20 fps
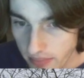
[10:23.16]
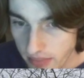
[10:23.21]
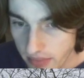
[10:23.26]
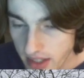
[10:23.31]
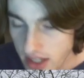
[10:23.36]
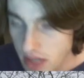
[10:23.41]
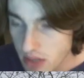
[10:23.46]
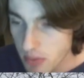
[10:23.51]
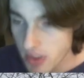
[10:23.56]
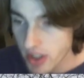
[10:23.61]

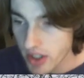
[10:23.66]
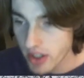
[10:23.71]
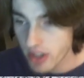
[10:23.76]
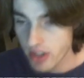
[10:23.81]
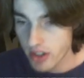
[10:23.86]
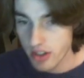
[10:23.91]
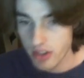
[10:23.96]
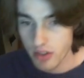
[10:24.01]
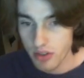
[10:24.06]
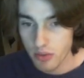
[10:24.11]
This
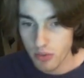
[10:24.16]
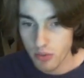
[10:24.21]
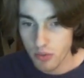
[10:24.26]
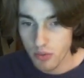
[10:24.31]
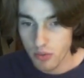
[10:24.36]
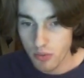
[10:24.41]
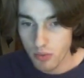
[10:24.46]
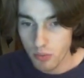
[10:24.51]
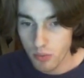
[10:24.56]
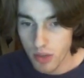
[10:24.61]
one
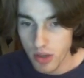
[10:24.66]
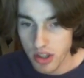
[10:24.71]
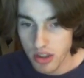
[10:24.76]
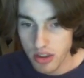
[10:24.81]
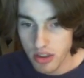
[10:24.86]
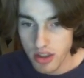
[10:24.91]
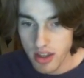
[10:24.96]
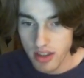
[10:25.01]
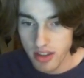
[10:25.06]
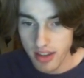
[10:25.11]

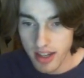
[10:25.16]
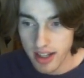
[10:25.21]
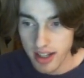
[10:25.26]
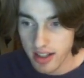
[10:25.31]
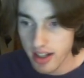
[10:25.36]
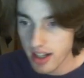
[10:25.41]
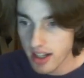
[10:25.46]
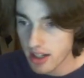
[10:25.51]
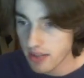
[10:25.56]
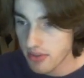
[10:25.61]
with the like
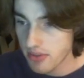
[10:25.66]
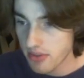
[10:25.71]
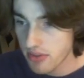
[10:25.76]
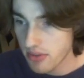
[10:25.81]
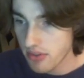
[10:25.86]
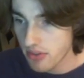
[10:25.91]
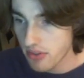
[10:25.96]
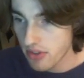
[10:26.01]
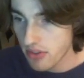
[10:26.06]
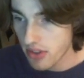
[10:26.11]
kind of
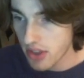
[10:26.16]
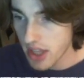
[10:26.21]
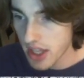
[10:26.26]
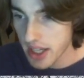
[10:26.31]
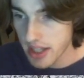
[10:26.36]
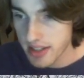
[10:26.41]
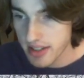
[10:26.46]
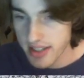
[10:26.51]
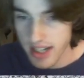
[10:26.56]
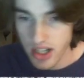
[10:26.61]

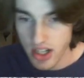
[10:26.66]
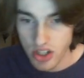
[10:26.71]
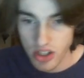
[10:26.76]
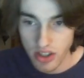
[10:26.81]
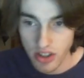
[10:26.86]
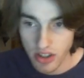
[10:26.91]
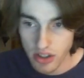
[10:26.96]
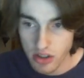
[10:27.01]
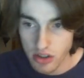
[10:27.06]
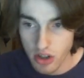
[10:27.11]
thick section
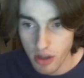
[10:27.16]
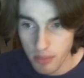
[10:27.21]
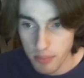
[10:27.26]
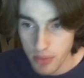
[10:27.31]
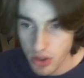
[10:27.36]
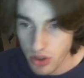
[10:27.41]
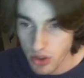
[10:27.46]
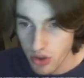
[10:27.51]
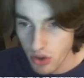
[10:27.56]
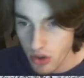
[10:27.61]
at the top
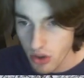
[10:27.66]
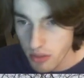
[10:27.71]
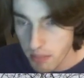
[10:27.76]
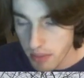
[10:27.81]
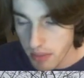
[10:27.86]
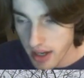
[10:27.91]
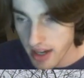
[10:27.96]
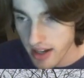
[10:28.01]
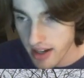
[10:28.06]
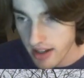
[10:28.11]
should
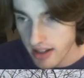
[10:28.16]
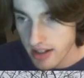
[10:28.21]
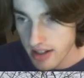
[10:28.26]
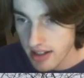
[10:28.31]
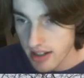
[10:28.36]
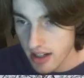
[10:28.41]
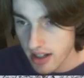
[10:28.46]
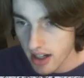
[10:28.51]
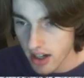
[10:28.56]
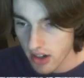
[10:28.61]
be
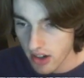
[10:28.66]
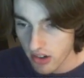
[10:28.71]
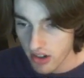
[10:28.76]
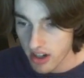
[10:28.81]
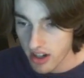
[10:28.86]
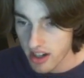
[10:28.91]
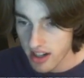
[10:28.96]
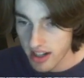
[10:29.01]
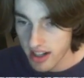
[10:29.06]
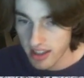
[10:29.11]

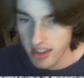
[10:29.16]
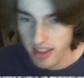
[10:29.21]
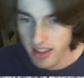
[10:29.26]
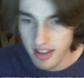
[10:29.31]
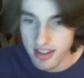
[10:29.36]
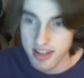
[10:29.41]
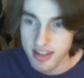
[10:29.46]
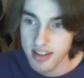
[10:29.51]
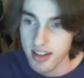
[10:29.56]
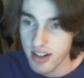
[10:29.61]
Hungary. I think
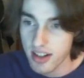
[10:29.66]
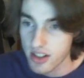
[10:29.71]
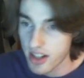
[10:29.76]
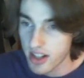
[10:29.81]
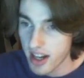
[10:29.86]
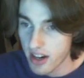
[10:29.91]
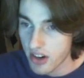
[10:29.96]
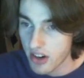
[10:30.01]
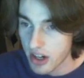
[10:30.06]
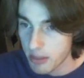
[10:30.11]
this is a
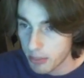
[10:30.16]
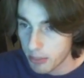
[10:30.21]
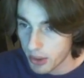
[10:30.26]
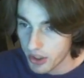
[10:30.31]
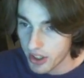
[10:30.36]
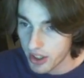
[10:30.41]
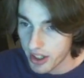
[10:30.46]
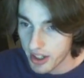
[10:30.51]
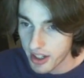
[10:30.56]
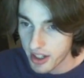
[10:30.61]
Hungarian
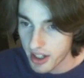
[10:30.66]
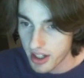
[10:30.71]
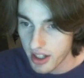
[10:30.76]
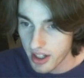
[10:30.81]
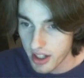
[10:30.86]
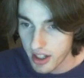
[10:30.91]
bollard.